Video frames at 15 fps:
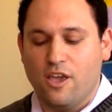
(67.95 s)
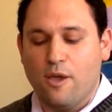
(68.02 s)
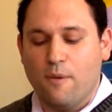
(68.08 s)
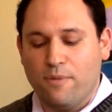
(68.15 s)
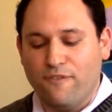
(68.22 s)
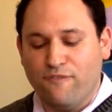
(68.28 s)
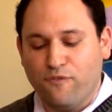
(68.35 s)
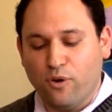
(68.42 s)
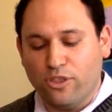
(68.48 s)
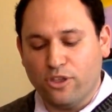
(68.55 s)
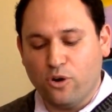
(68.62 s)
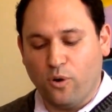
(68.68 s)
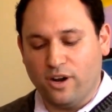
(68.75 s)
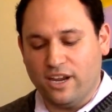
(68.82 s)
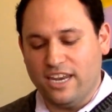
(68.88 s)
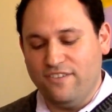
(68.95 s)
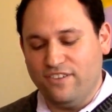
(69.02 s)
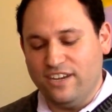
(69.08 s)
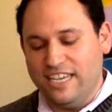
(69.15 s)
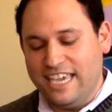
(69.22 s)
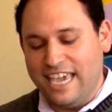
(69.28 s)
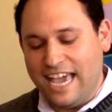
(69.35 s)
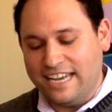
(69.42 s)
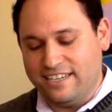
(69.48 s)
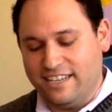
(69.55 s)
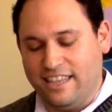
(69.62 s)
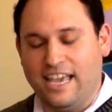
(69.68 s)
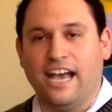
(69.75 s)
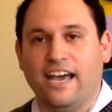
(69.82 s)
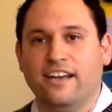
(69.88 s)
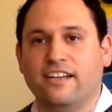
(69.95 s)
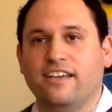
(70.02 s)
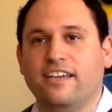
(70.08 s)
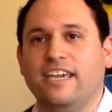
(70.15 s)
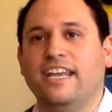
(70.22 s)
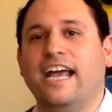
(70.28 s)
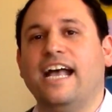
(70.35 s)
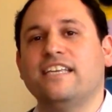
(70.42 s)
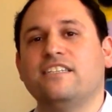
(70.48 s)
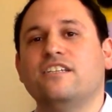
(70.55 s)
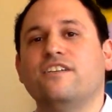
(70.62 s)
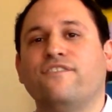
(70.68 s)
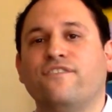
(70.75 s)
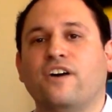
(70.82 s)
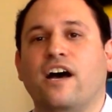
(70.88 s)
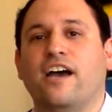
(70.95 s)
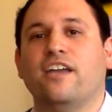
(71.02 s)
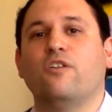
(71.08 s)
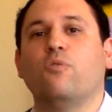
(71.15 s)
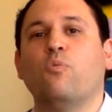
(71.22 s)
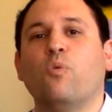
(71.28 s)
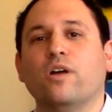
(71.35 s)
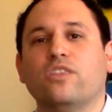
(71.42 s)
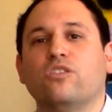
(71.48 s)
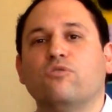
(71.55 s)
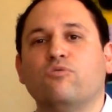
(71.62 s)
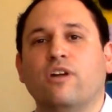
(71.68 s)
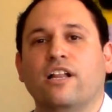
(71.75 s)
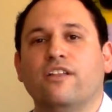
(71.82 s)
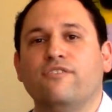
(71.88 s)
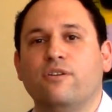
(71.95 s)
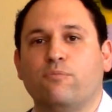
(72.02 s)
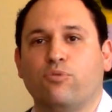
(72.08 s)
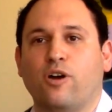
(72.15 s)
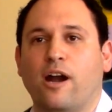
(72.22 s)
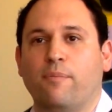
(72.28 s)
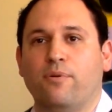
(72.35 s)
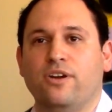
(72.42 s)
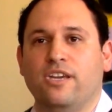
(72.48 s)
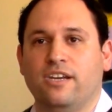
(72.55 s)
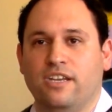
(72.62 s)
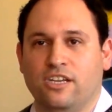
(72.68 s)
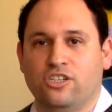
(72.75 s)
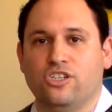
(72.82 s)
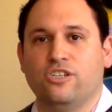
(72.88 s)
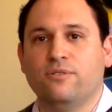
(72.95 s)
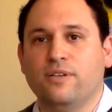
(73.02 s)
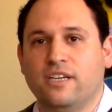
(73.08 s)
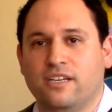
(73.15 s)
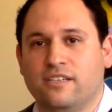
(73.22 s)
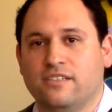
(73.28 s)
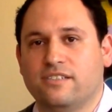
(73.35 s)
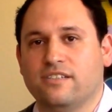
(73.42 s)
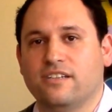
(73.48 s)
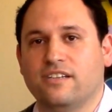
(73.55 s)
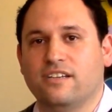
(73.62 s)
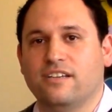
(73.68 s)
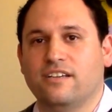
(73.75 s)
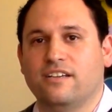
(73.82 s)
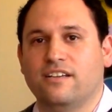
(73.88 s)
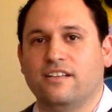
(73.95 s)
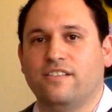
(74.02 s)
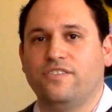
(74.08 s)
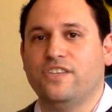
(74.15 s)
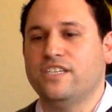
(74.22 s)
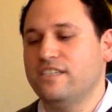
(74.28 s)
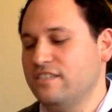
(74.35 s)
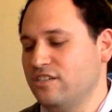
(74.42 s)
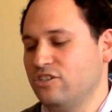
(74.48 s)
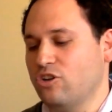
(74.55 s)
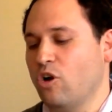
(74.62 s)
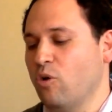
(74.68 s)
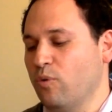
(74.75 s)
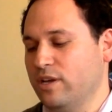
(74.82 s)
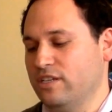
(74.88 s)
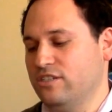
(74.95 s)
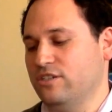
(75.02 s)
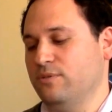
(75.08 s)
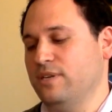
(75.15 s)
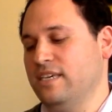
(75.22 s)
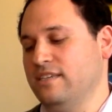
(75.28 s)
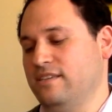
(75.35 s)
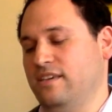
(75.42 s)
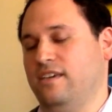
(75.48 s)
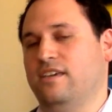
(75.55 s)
before the court can even get to that, it has to define what the relevant property at issue is. This isn't always so easy.